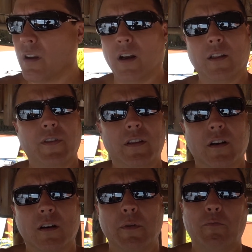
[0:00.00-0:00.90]
And I think they're
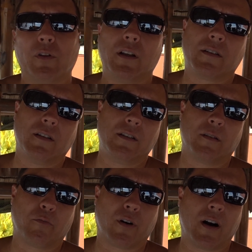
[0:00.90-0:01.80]
gonna be pleasantly
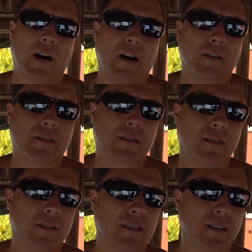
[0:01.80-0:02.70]
surprised.
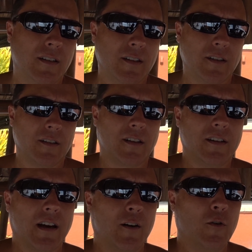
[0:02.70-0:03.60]

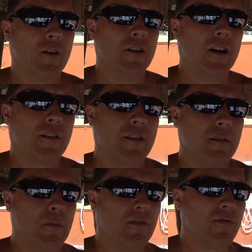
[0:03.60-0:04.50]
Cause I ordered
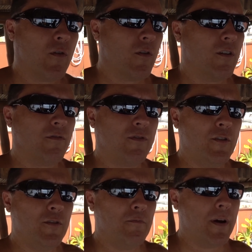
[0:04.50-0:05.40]
nothing but foreign
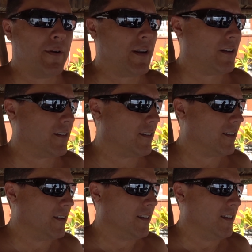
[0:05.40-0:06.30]
food, baby.
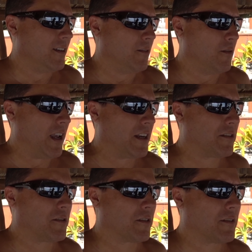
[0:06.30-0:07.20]

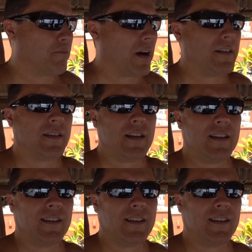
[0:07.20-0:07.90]
Extra spicy.